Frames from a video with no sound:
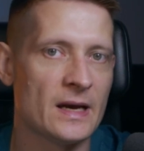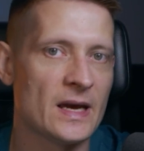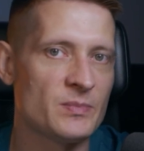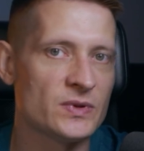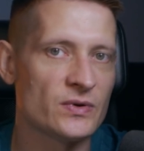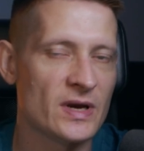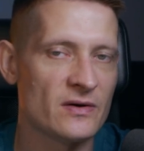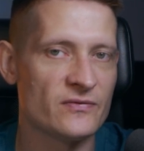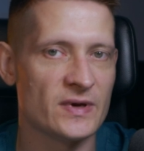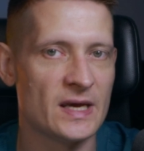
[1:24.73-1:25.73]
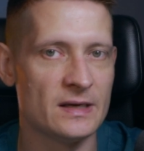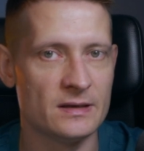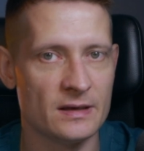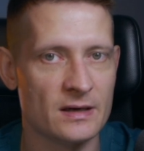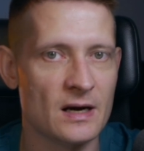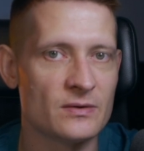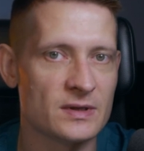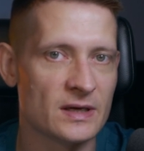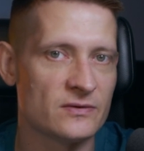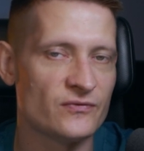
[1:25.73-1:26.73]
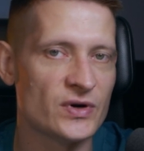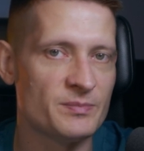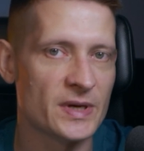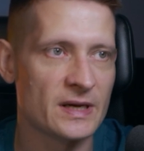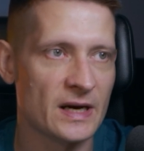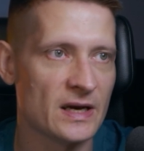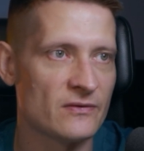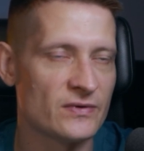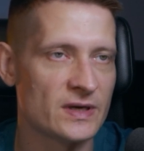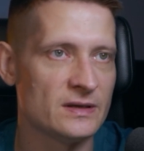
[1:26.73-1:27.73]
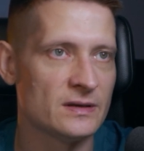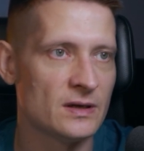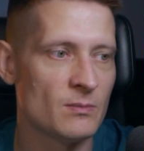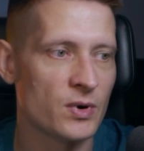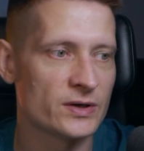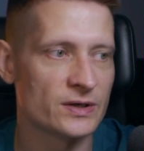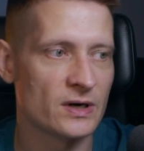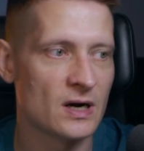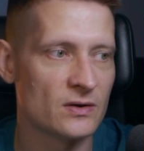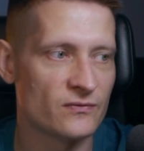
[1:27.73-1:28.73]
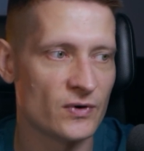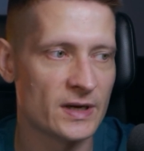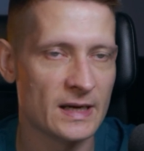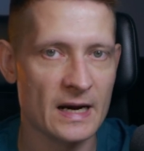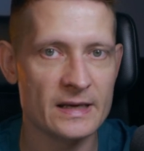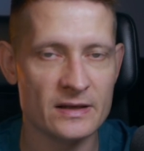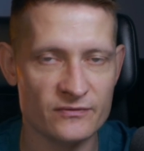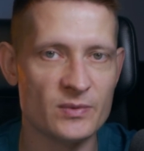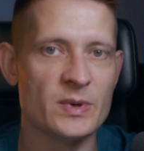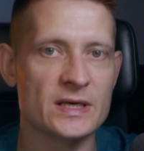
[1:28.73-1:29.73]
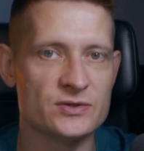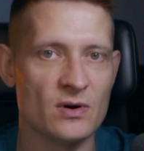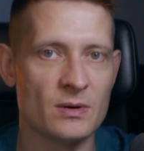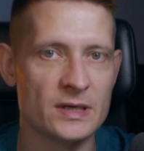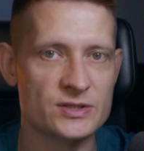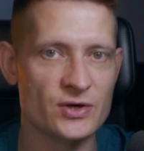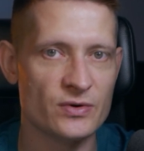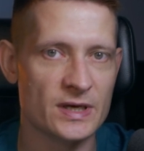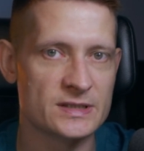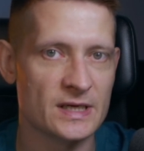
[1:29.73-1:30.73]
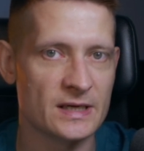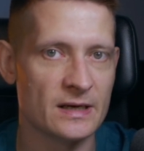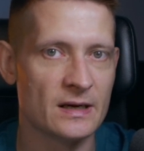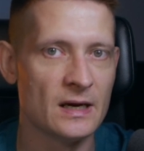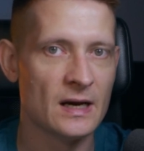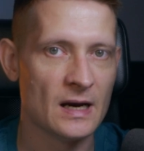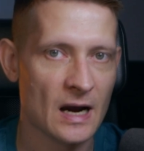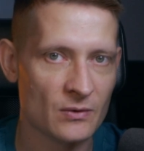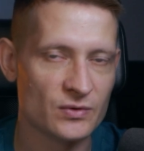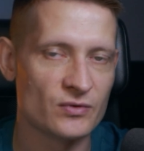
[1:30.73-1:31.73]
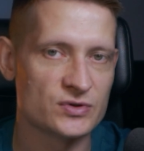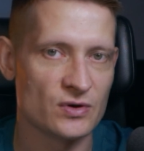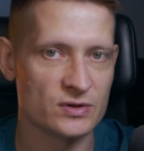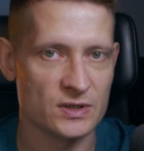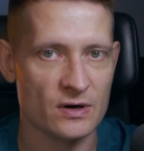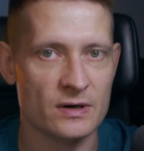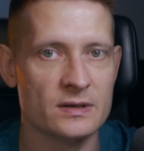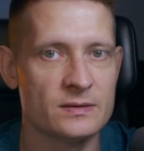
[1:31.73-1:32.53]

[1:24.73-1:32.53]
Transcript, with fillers: I happen to have a account at Freepik. I have a partner account for AI at Freepik, so I'm gonna show you exactly how the results are.